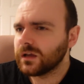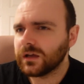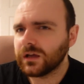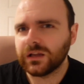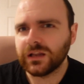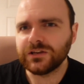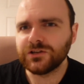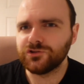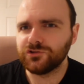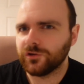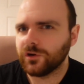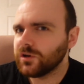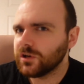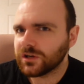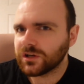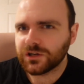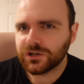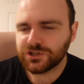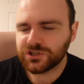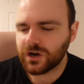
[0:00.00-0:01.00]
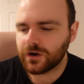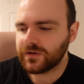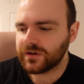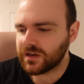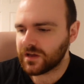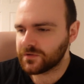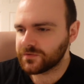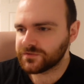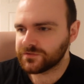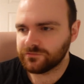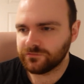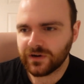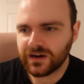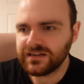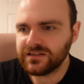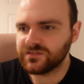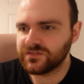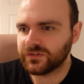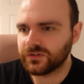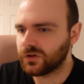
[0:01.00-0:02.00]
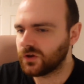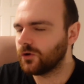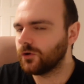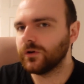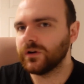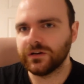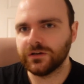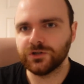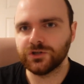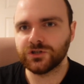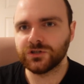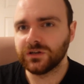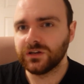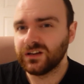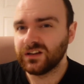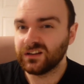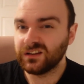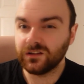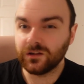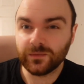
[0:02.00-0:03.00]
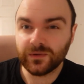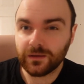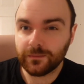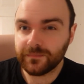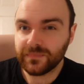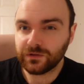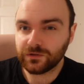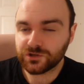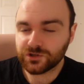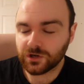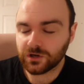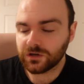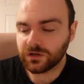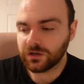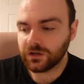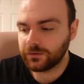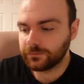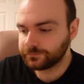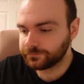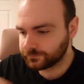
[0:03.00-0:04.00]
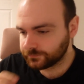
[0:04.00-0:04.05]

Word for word: Glendronach sherry notes, raisin, orange, a little bit of milk chocolate.